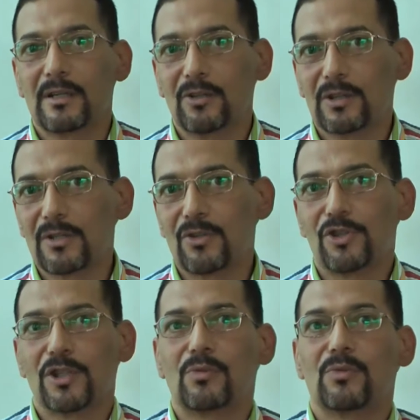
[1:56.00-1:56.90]
not
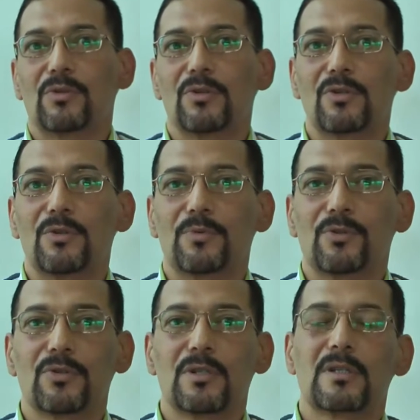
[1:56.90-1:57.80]
associated with
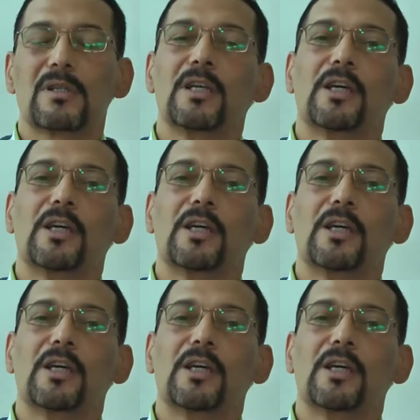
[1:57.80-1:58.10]
osteoporosis.